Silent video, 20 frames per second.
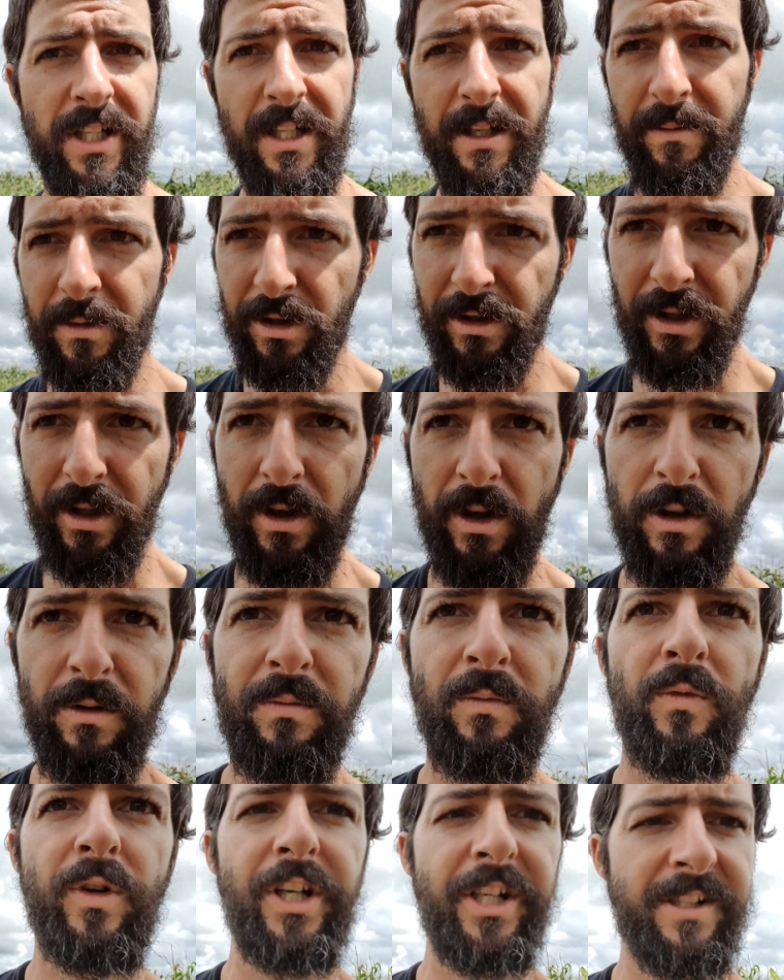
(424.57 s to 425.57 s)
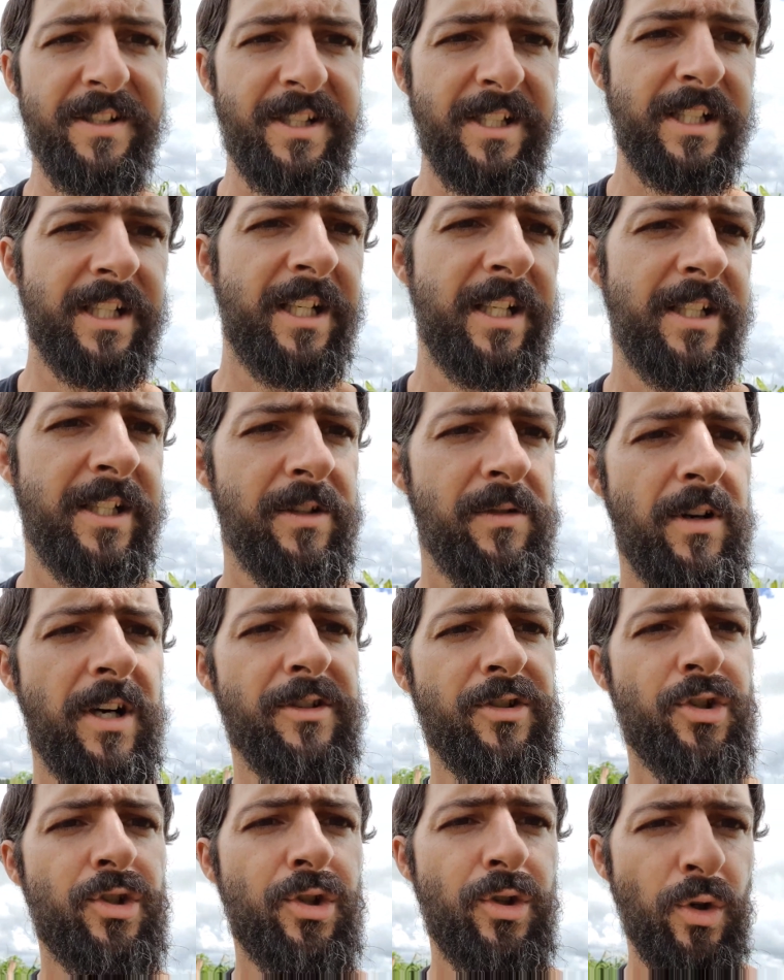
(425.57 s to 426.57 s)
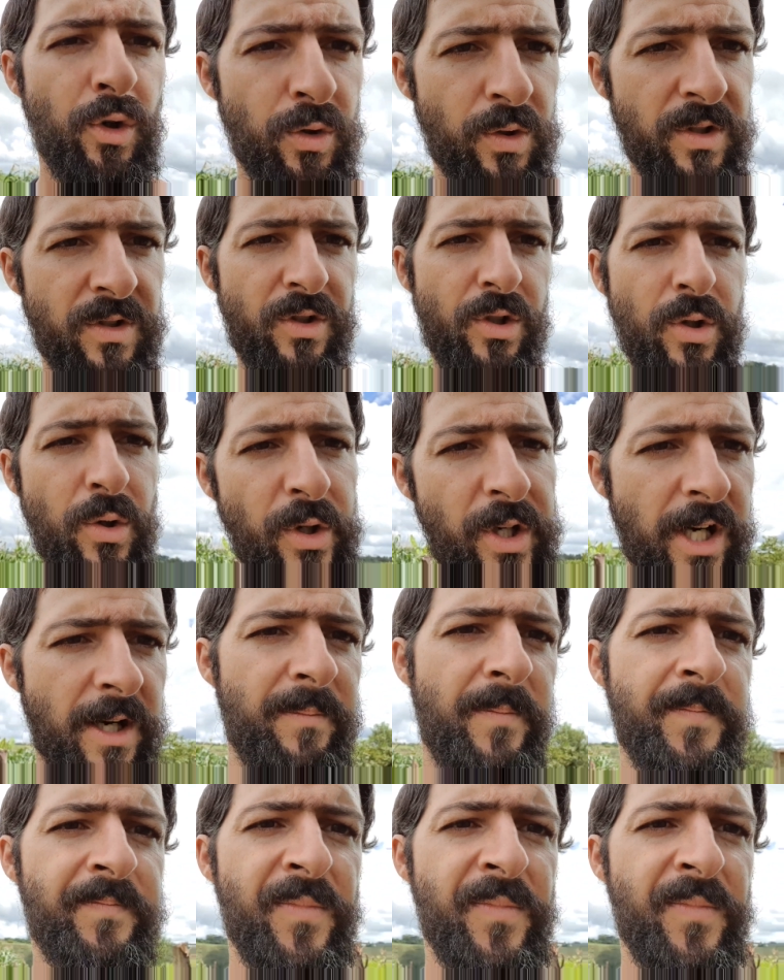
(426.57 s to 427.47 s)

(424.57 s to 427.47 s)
I'm not going to hope, we're going to see the Guinea grass shoot up